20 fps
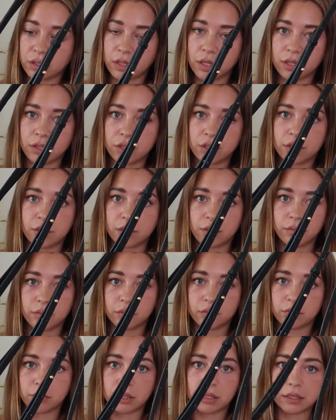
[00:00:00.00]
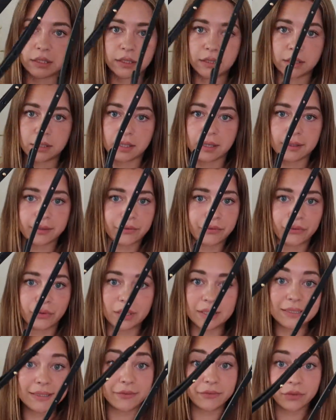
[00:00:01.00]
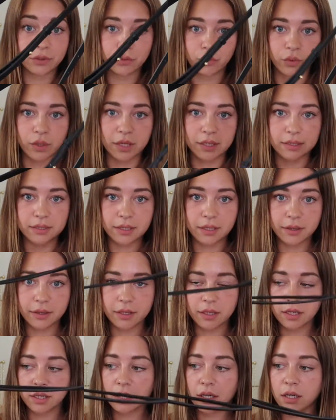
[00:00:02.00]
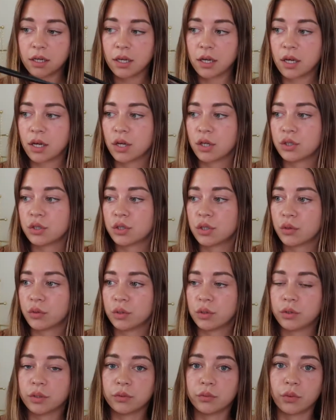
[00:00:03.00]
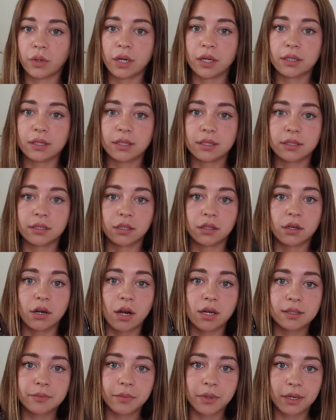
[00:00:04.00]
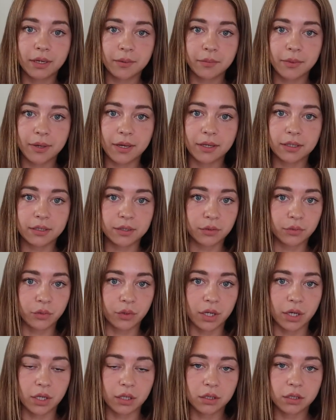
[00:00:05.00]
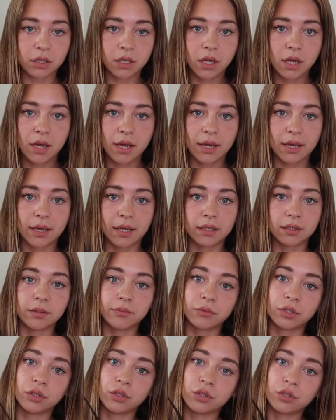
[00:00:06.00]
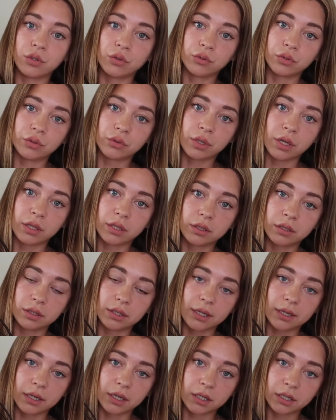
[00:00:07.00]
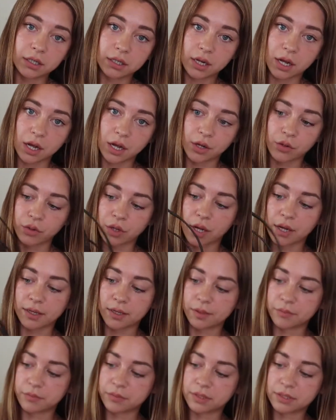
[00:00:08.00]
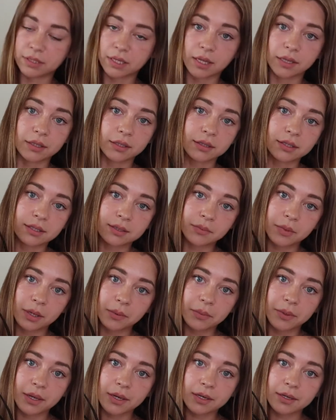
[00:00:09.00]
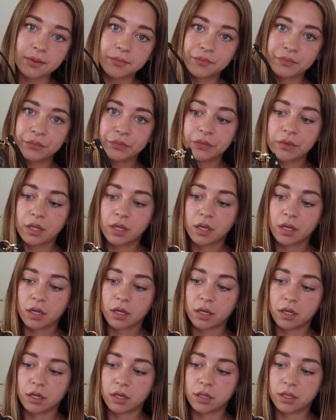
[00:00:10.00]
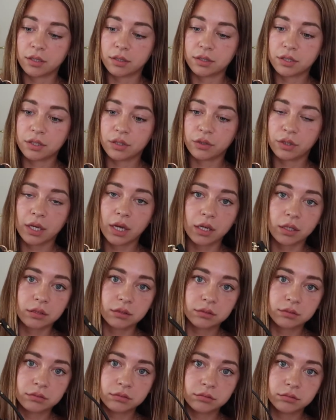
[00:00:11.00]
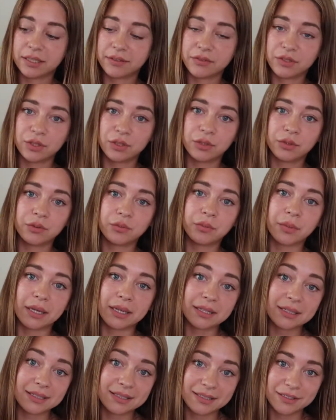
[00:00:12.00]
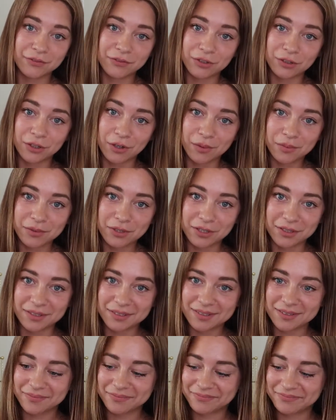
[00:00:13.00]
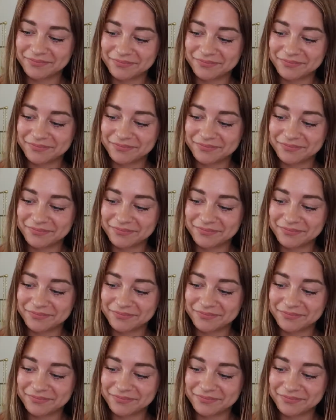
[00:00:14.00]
attach them in like 3 different ways I think, so you can wear it as a crossbody bag as well, and I'm gonna show you later how I am styling this backpack. So yeah, gives you many different options.